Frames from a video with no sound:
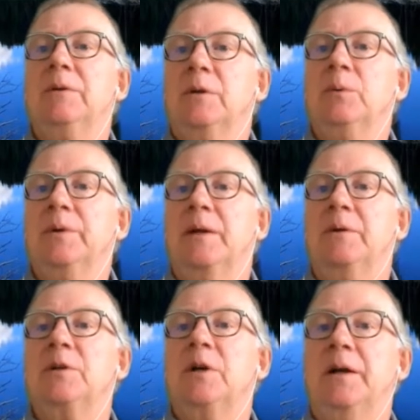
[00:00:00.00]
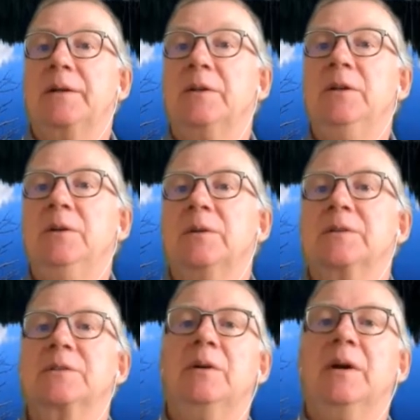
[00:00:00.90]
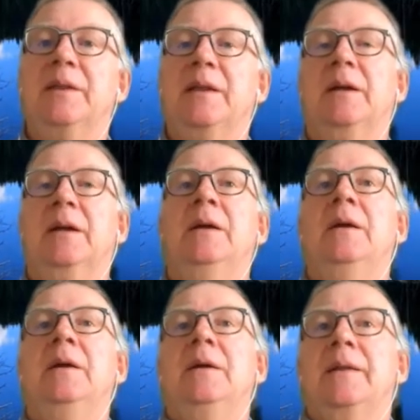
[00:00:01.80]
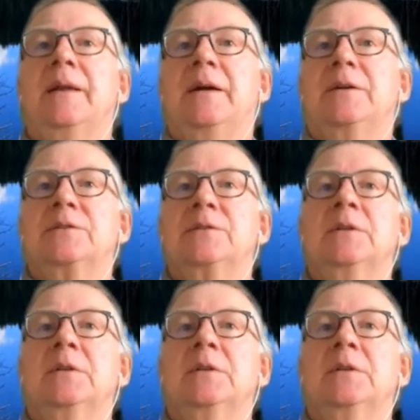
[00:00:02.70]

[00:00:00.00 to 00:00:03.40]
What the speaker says: you know, what they were trying to do. And so I think there's,